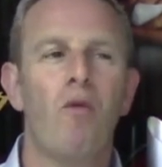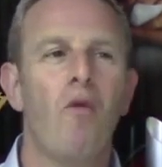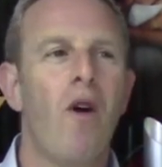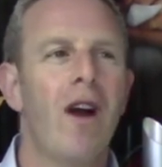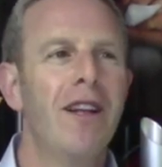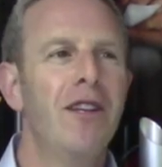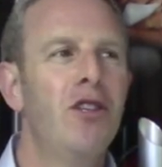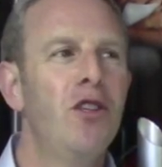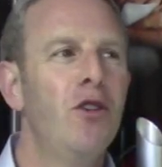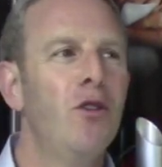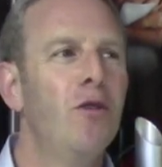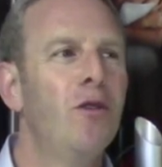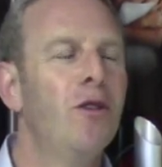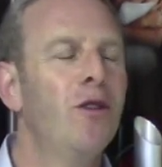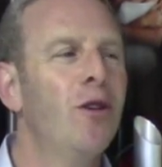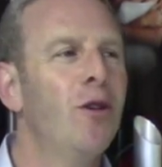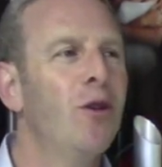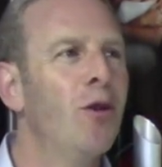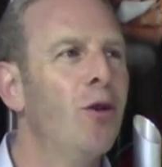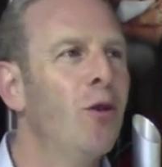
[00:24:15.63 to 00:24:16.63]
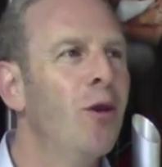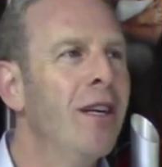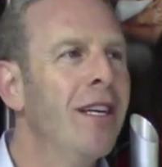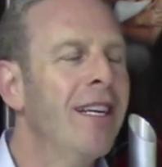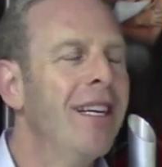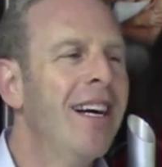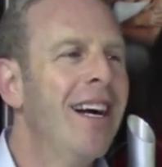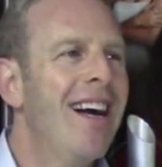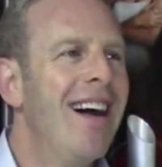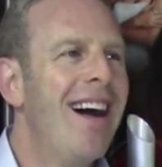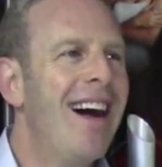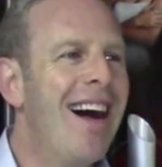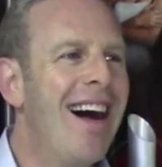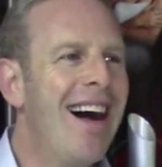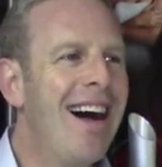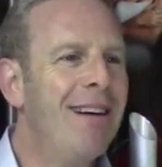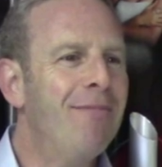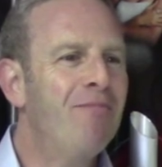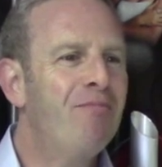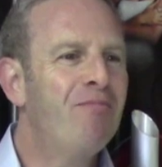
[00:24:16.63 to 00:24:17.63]
wanted you to
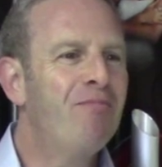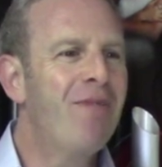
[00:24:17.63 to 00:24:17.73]
uh,